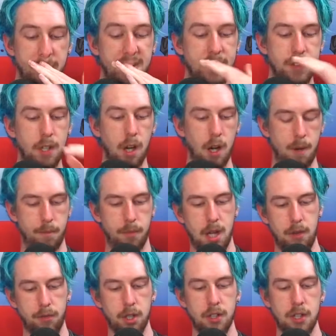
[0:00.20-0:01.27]
So
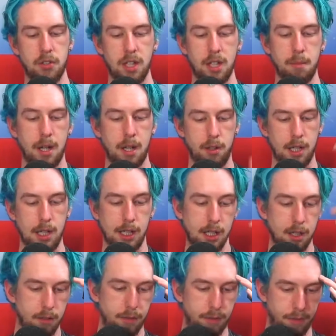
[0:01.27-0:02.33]
I've got this email
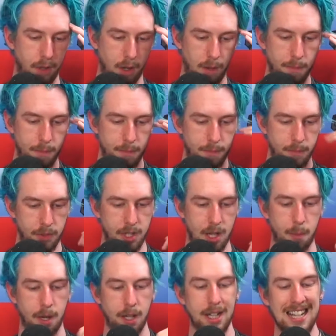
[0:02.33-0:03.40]
here from
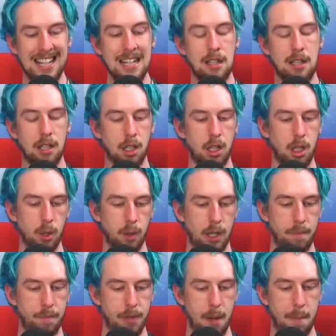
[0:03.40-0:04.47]
someone insecure
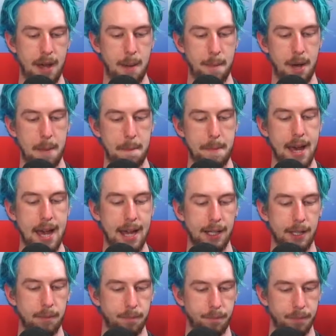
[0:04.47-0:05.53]
about my
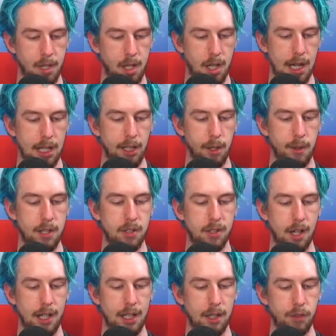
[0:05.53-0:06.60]
back. Hey Lewis,
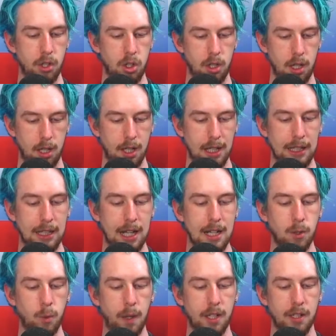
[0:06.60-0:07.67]
I love your shit. In
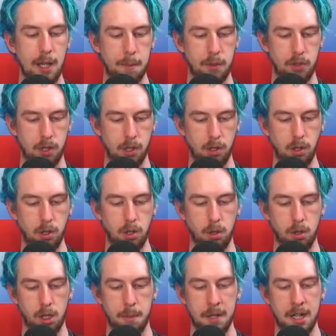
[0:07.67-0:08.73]
last week's episode, you
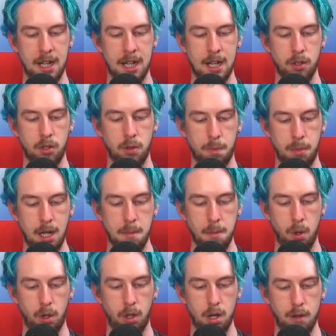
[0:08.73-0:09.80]
talked about how to be
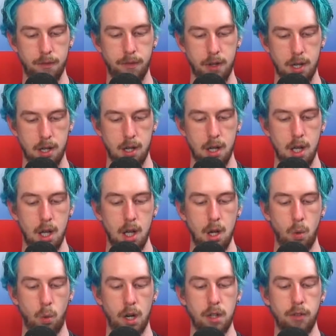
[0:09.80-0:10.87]
more confident.
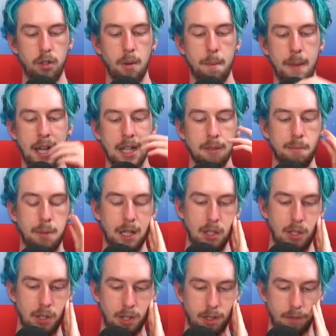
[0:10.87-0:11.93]
One of your main
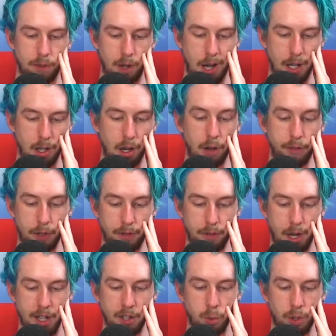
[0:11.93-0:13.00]
pieces of
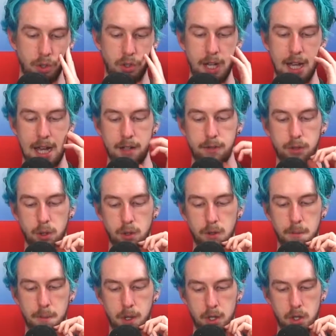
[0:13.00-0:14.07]
advice was to have
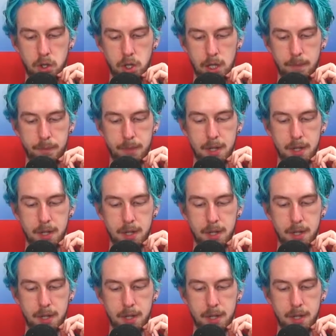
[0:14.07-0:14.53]
good posture.